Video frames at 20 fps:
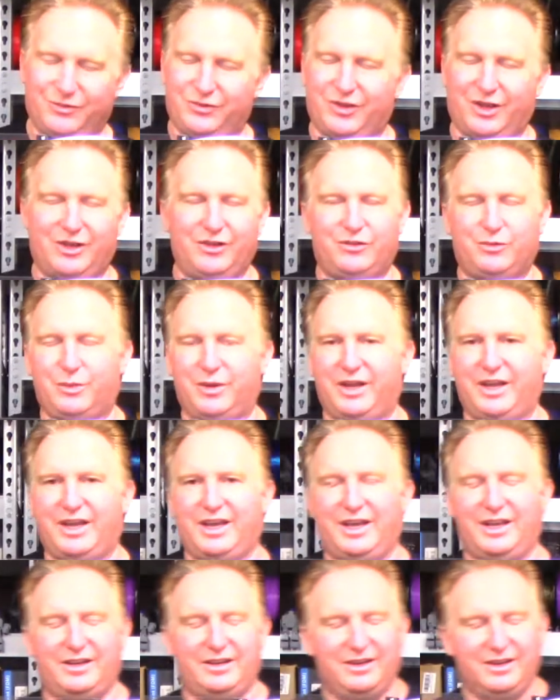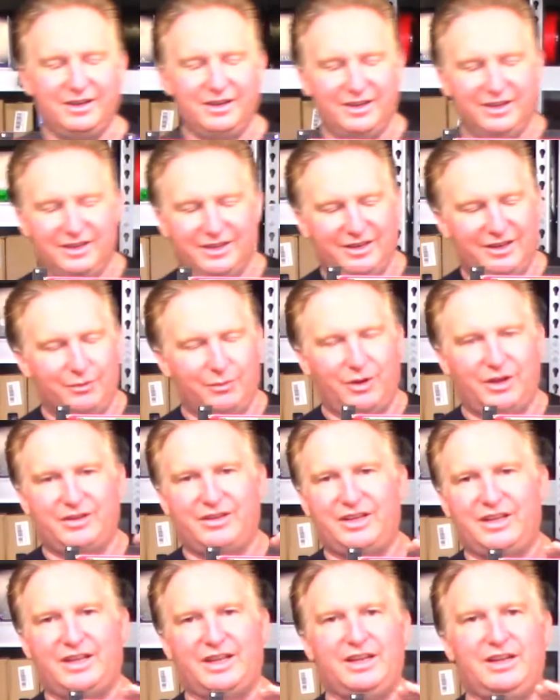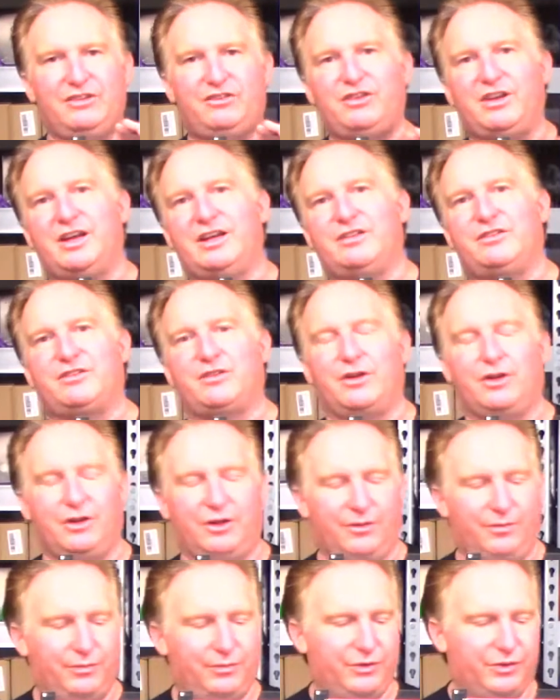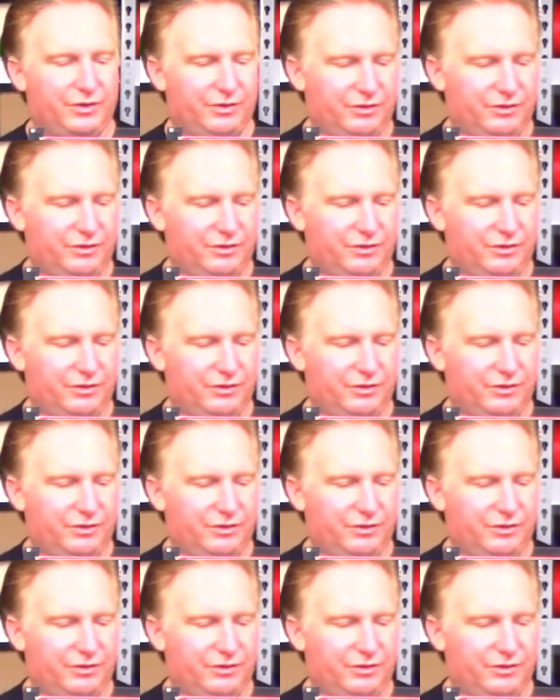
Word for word: So I just went ahead, didn't want to take any chance at all,